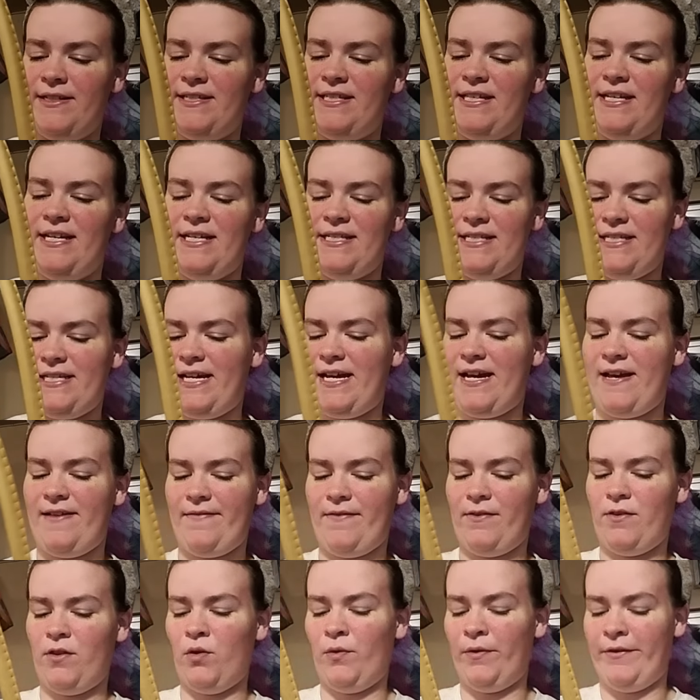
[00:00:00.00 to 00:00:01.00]
because it doesn't have
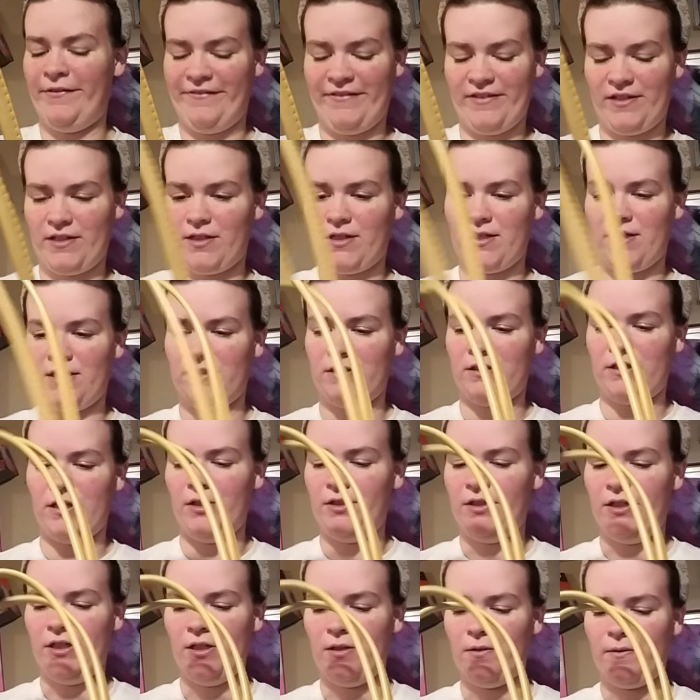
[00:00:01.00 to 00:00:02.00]
the Louis Vuitton
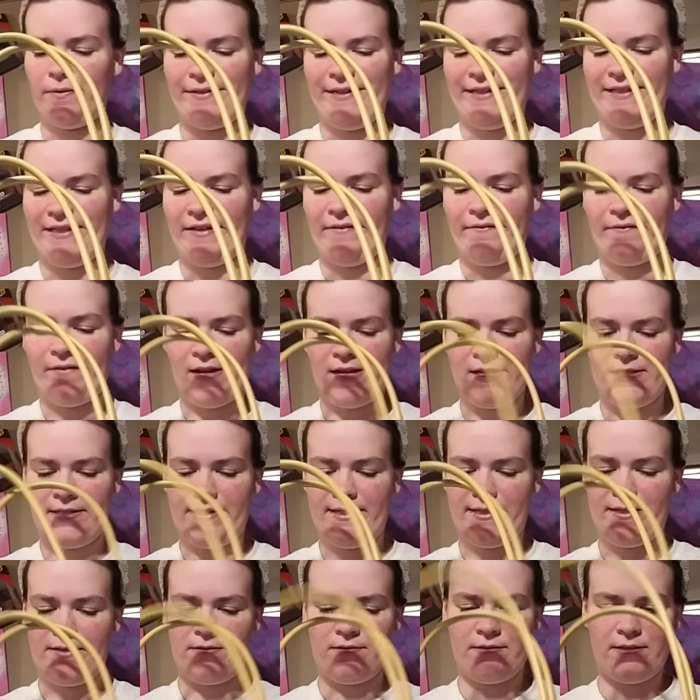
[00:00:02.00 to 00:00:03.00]
logo or anything
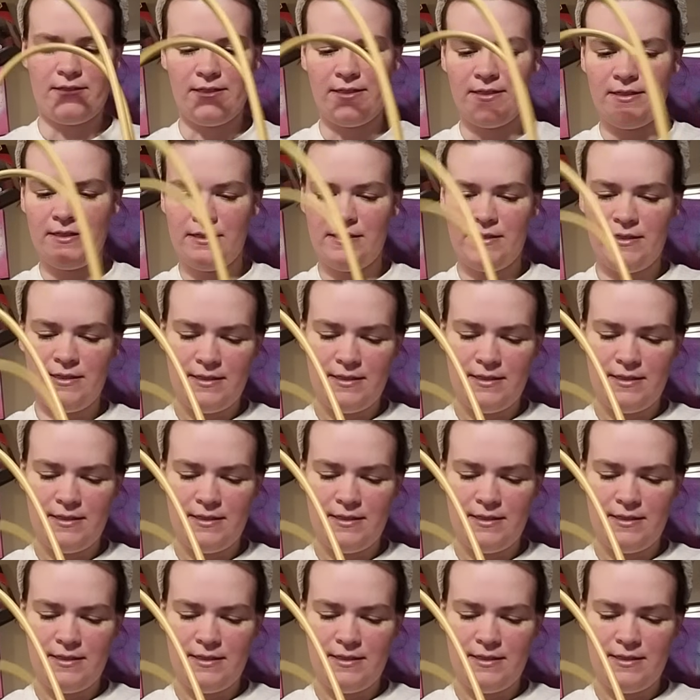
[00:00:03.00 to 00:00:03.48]
fancy on it.